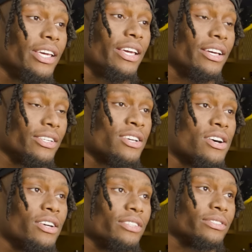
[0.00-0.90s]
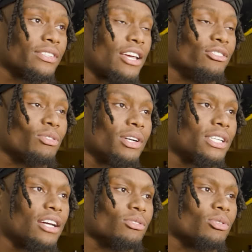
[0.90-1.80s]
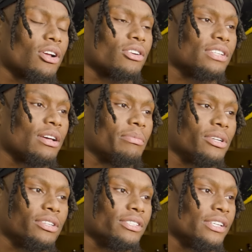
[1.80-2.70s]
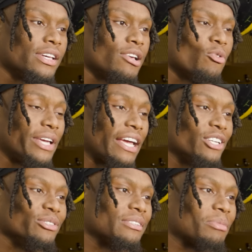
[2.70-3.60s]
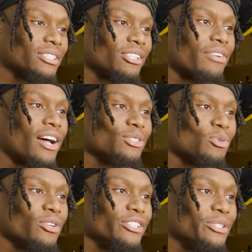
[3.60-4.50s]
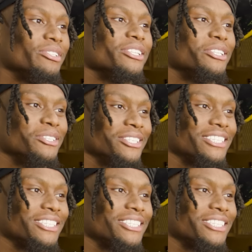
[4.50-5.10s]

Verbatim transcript: Yeah, I used to watch Heinz Ward all the time. We can't do some of the stuff Heinz Ward used to do